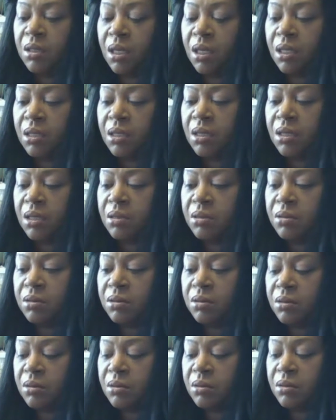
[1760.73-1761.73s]
the
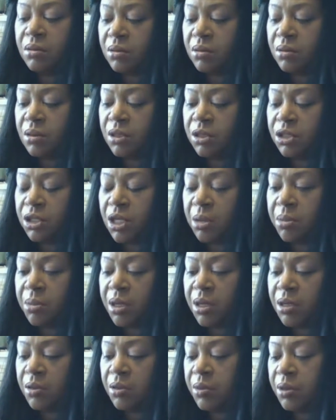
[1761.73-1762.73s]
shea
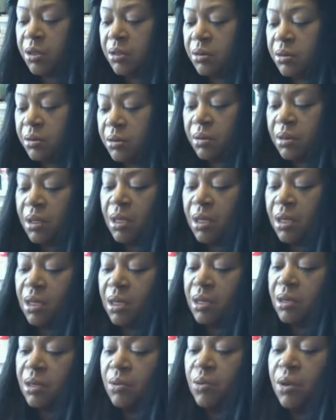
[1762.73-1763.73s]
butter one.
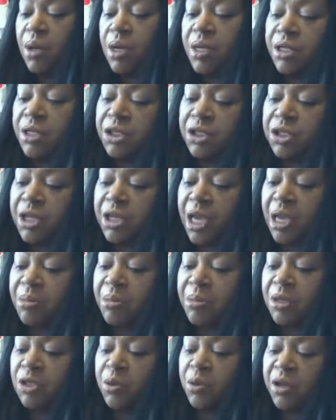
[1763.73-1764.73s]
One is shea
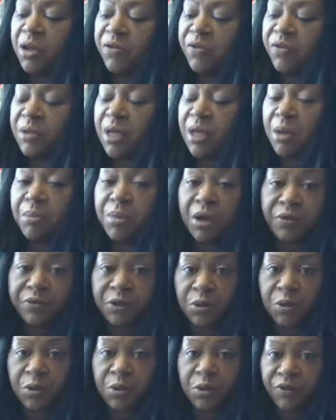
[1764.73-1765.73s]
butter 20. They're both
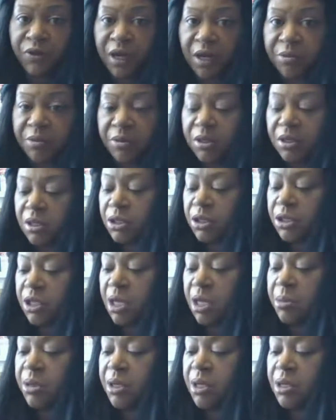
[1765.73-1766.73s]
25%
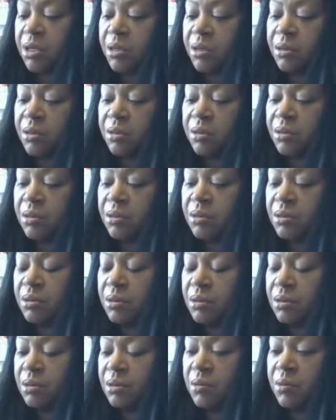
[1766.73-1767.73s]
shea butter,
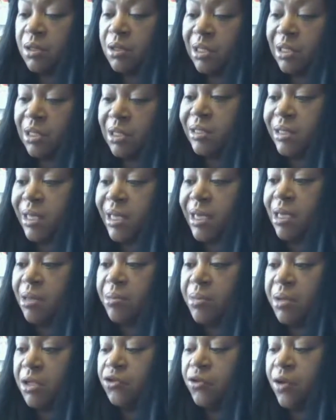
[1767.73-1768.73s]
which, like I said, it can be
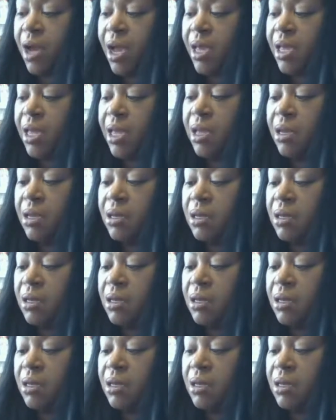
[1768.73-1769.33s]
drying.